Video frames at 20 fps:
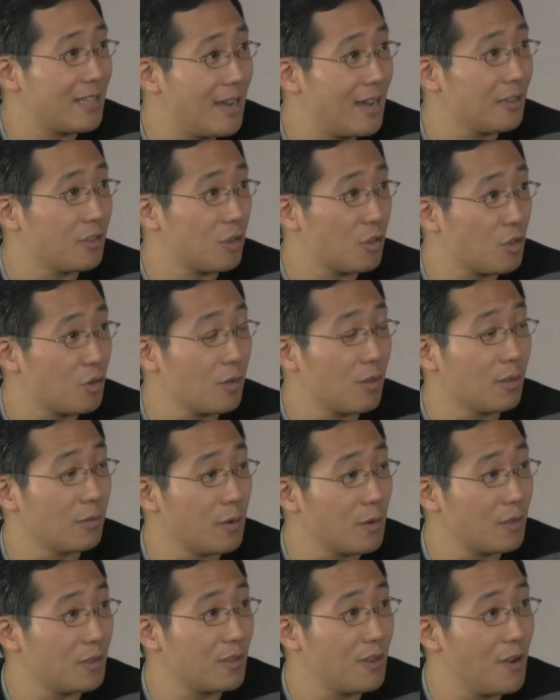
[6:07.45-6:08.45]
houses shouldn't
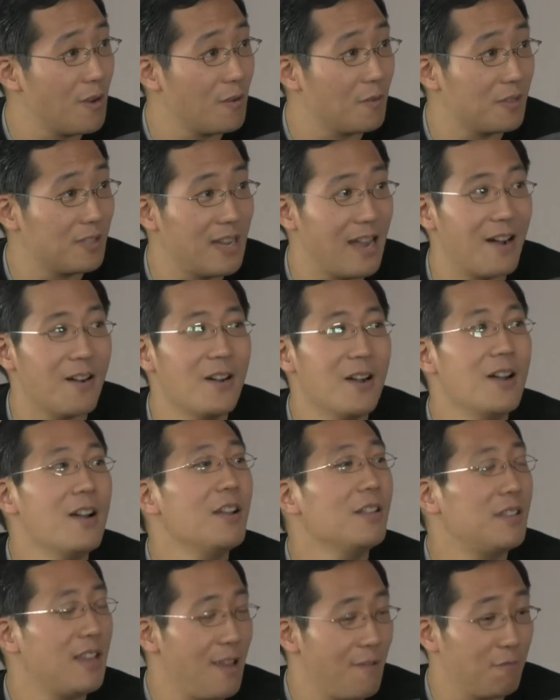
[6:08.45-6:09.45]
throw stones. Now,
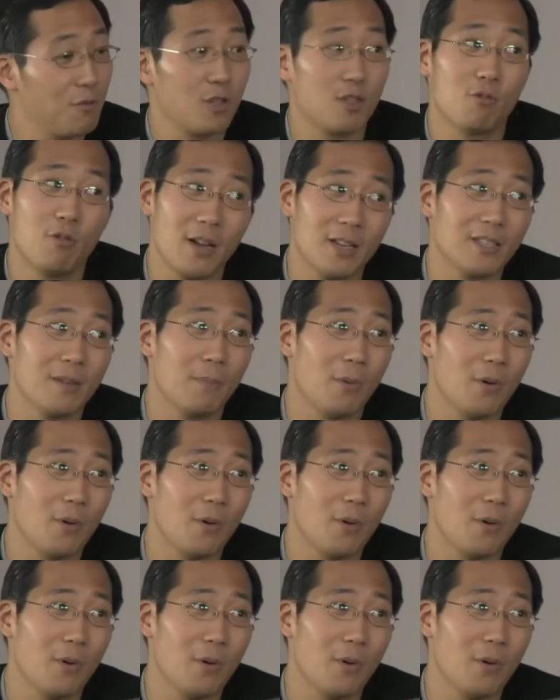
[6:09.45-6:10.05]
Dave was quick to